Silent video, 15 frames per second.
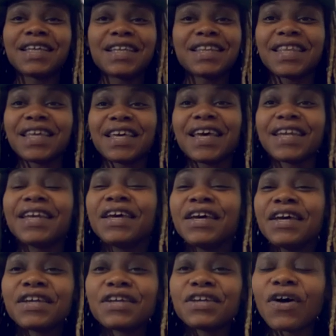and then
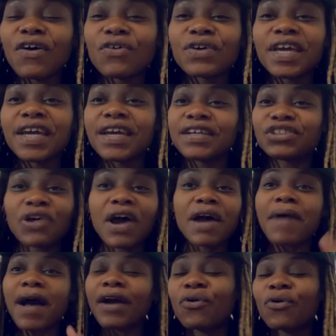you know here try
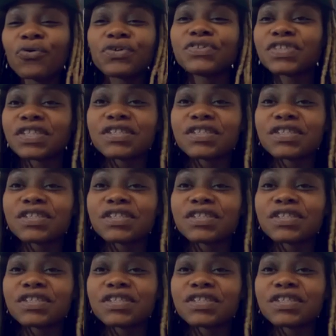my course